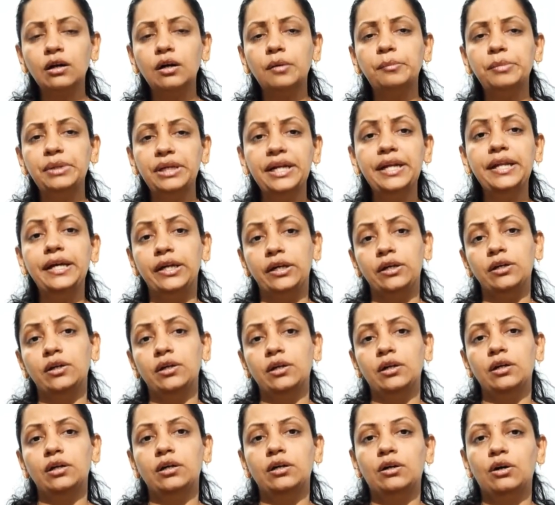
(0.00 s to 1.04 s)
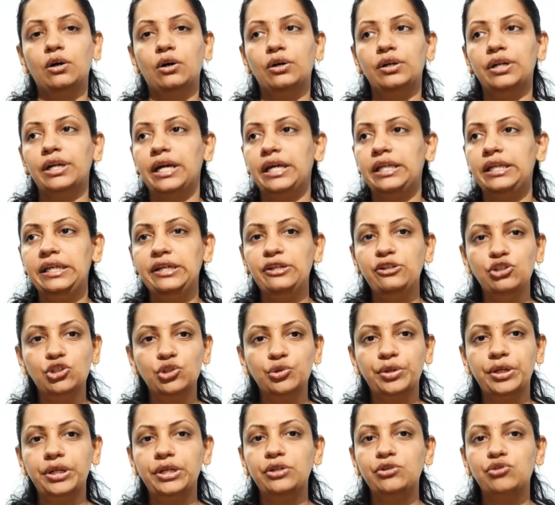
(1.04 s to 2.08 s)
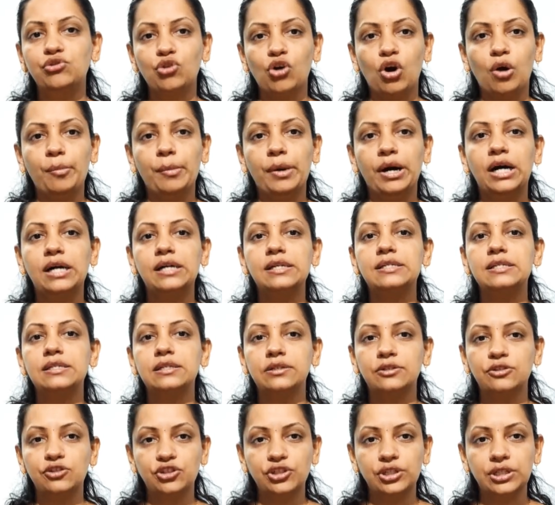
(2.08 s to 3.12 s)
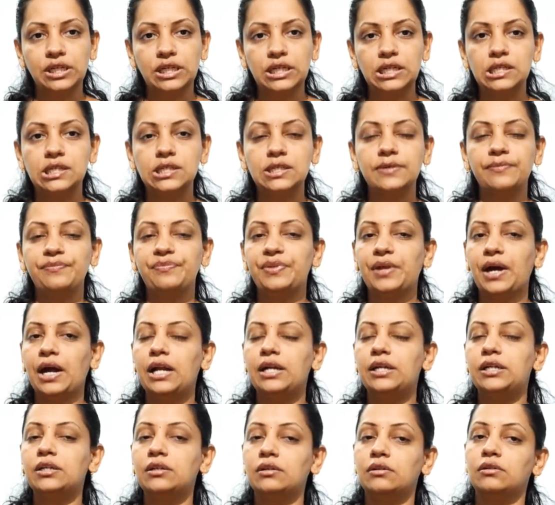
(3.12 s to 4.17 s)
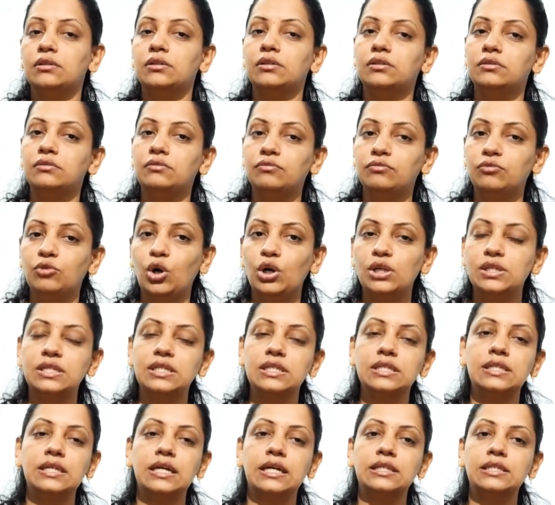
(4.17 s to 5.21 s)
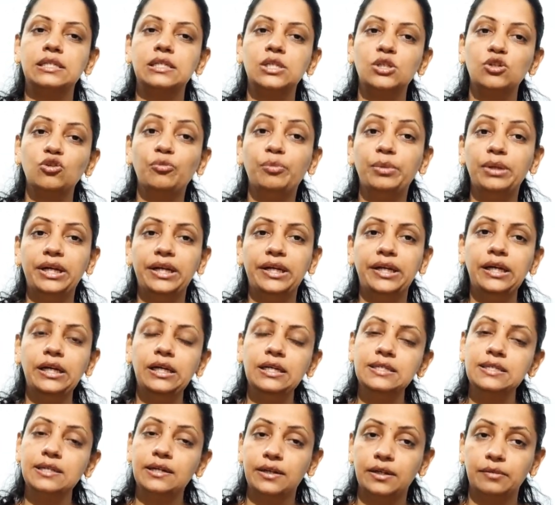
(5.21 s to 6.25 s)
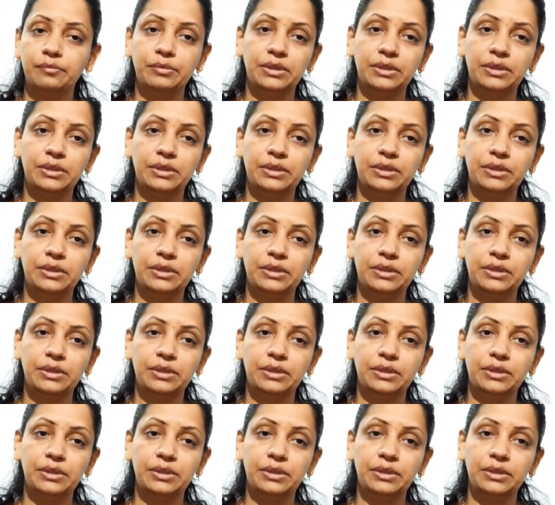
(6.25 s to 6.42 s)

bleeding, or any injury, trauma, surgeries that causes excessive bleeding, sudden